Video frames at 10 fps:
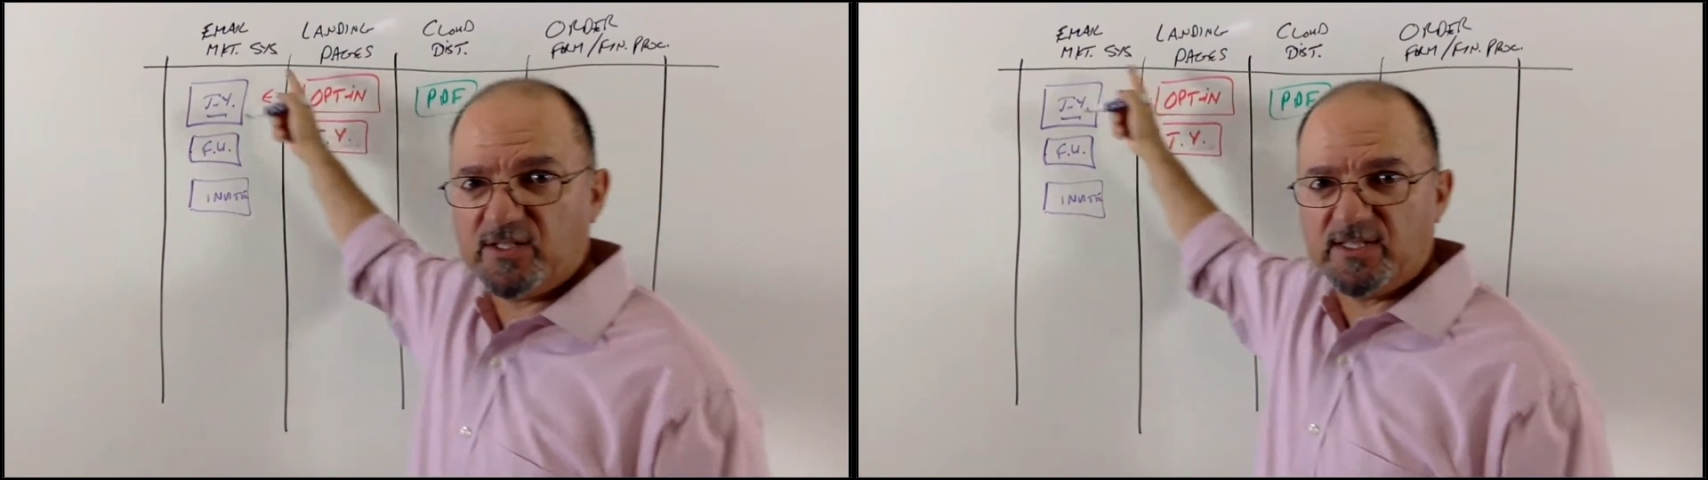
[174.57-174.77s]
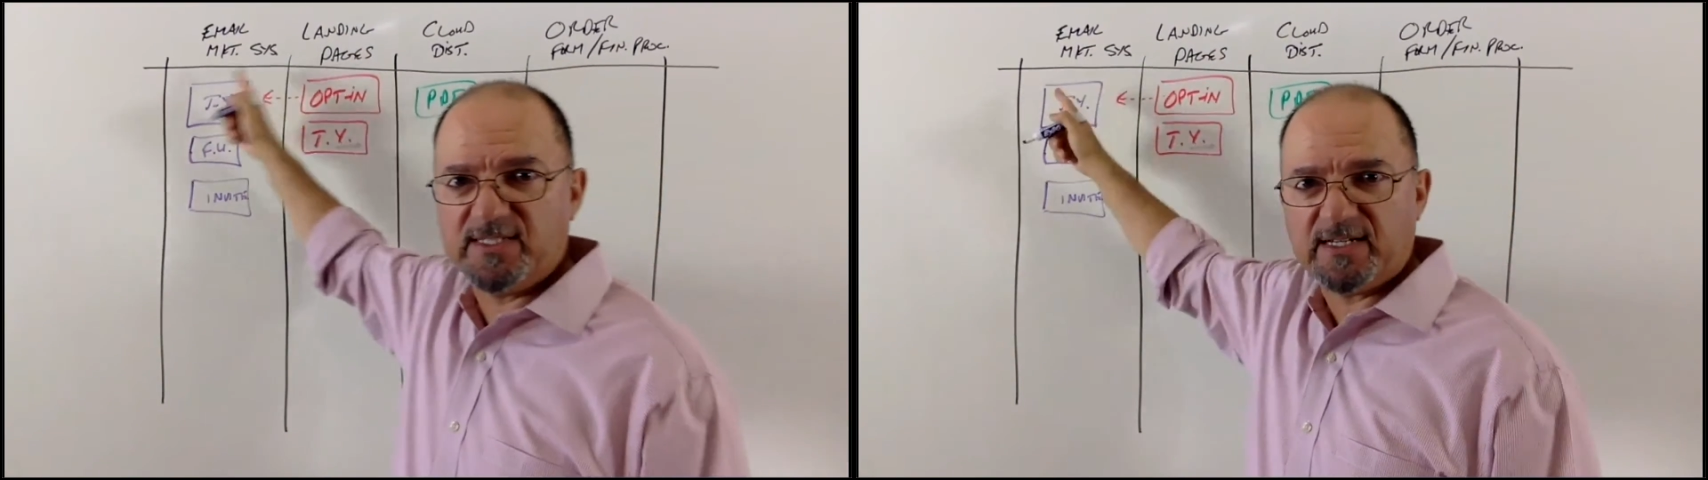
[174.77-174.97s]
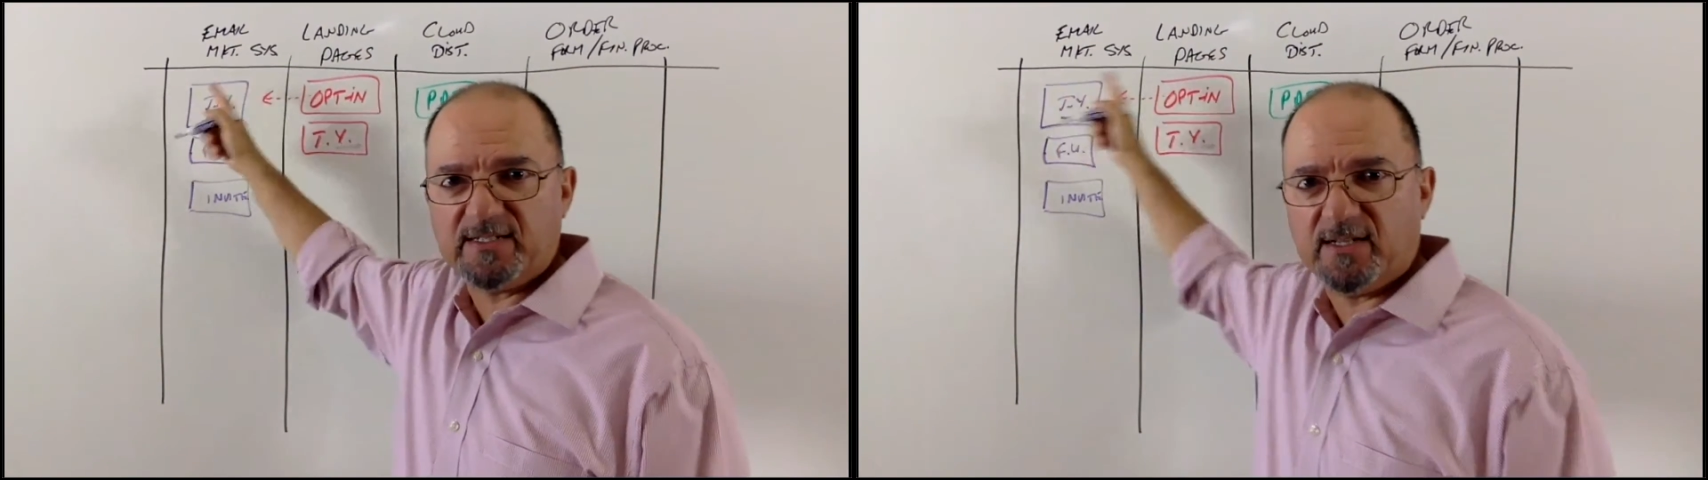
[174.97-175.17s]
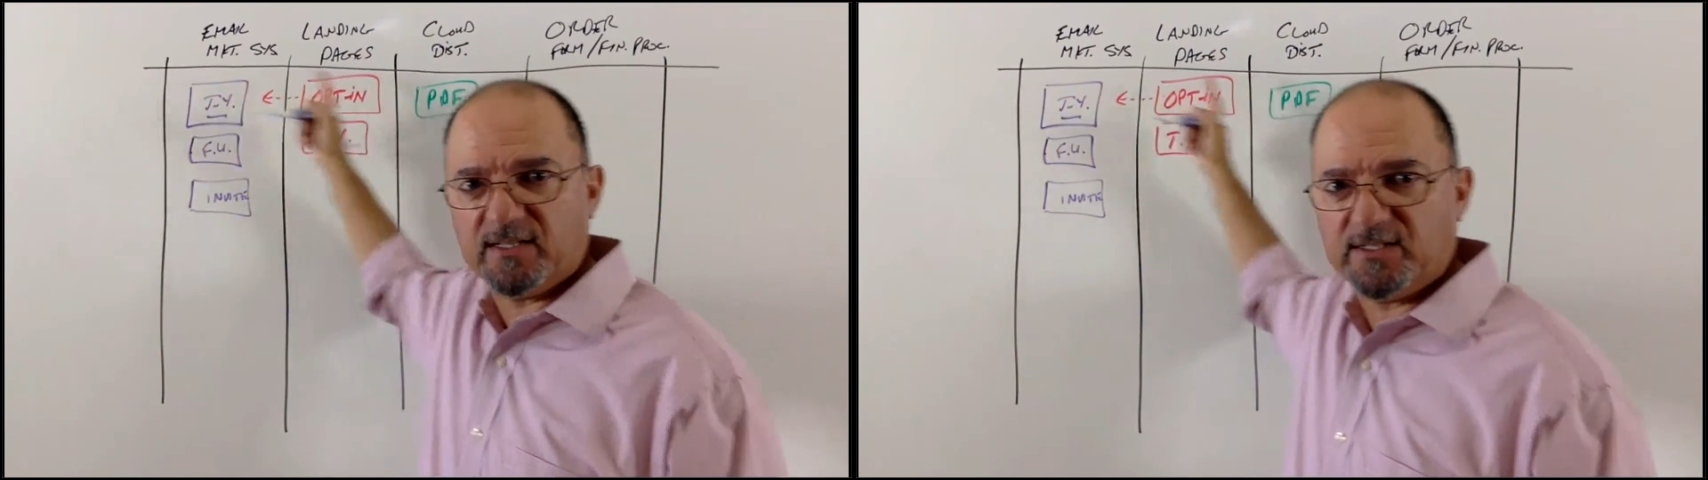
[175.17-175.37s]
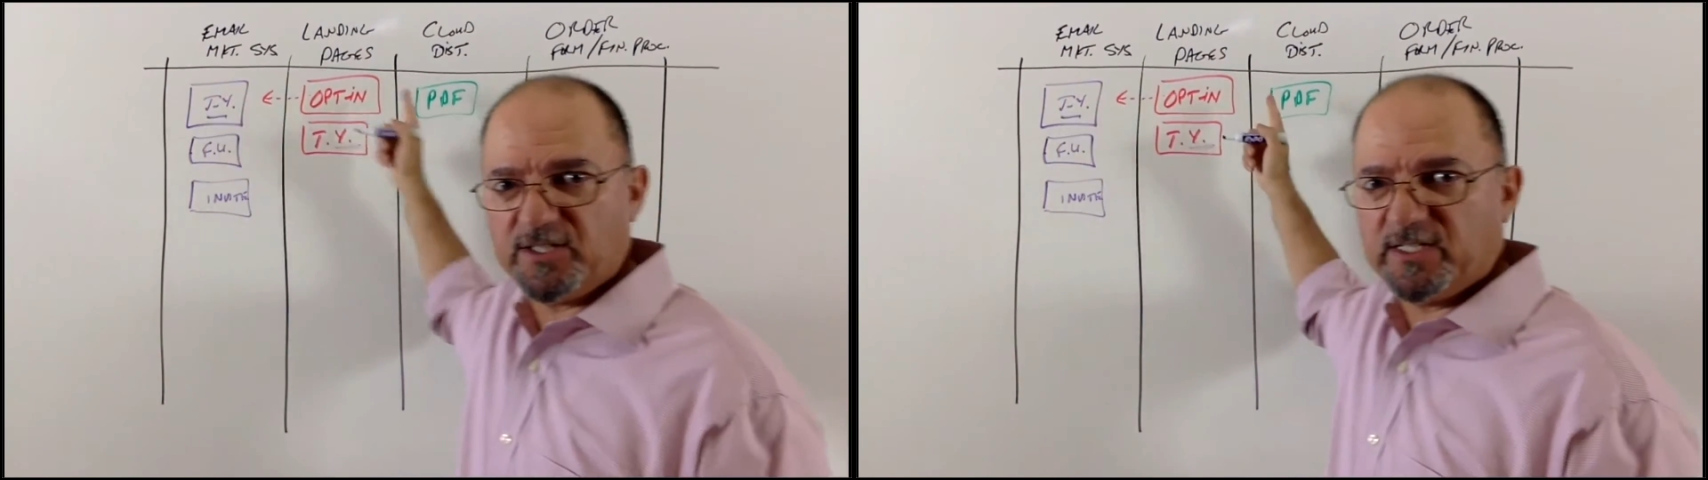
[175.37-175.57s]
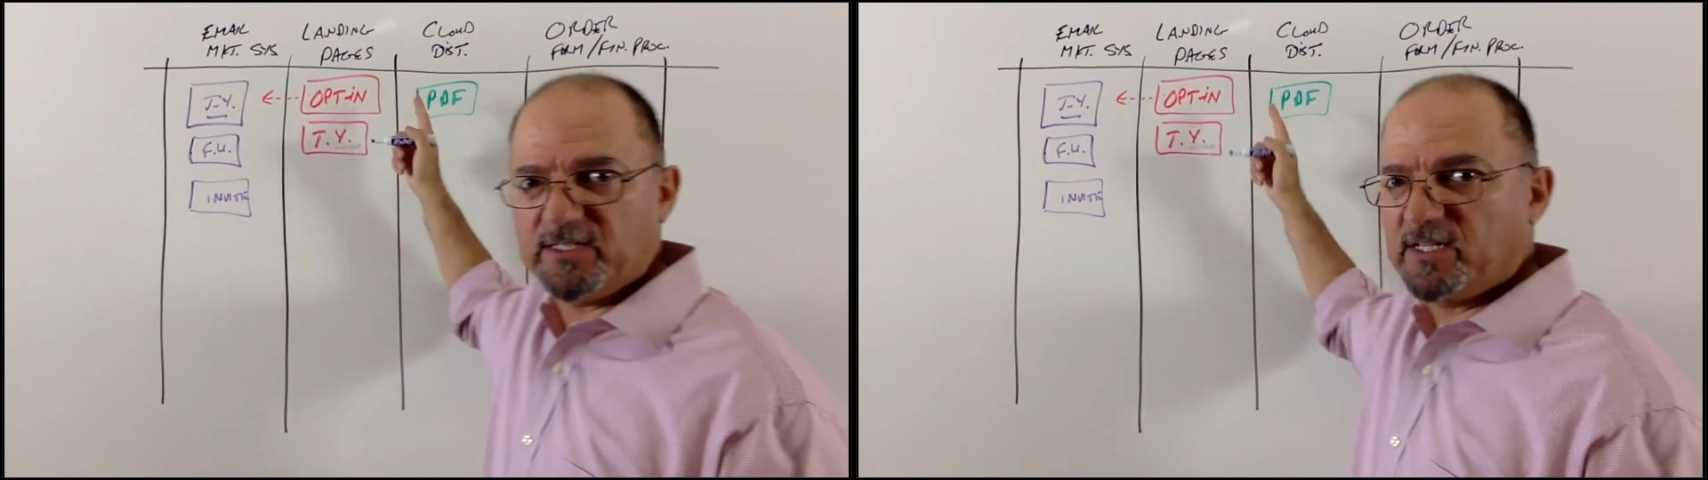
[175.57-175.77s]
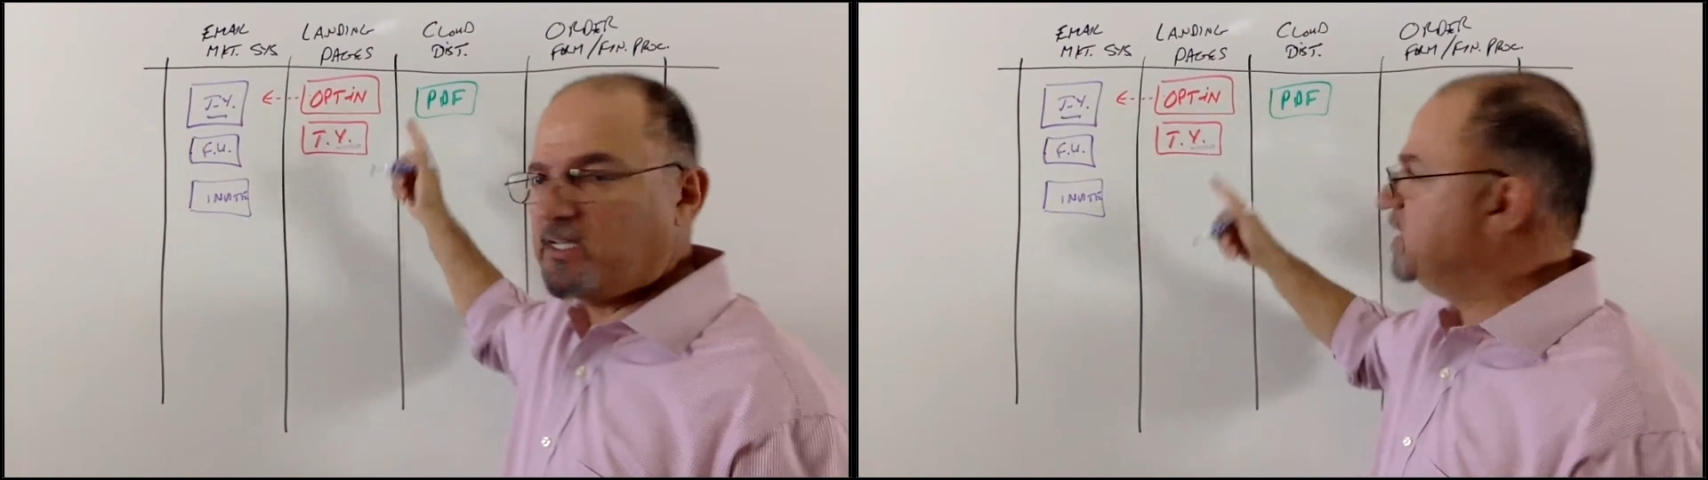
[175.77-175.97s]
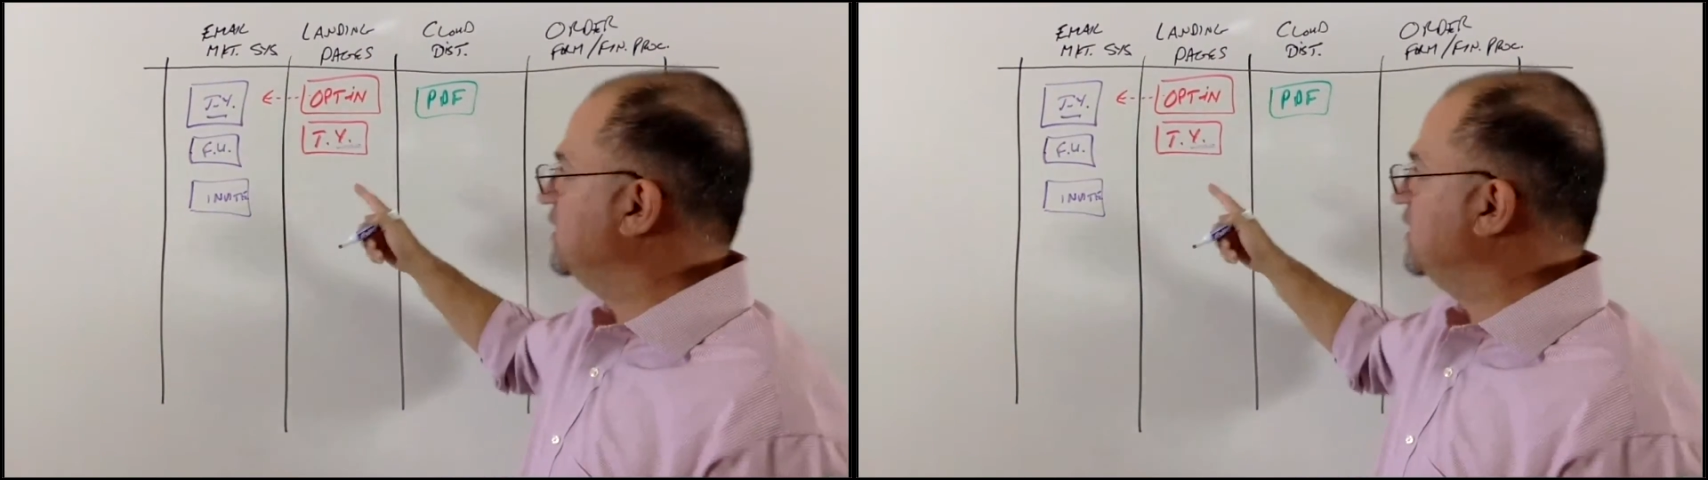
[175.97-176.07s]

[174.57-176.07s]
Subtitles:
of the technologies